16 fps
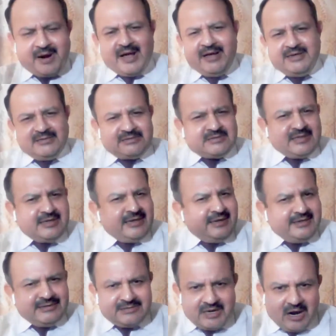price
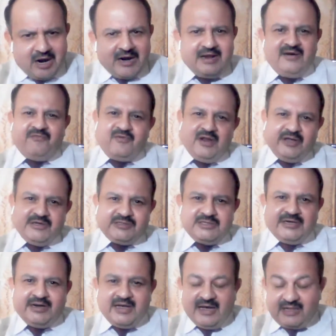is not
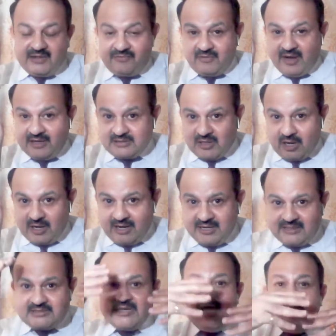inflation as long
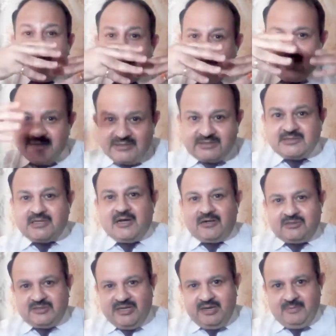as prices
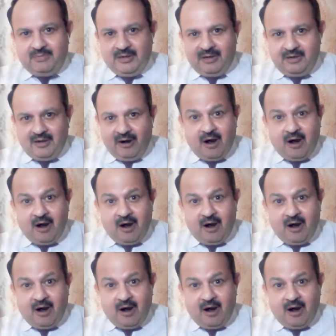are stable.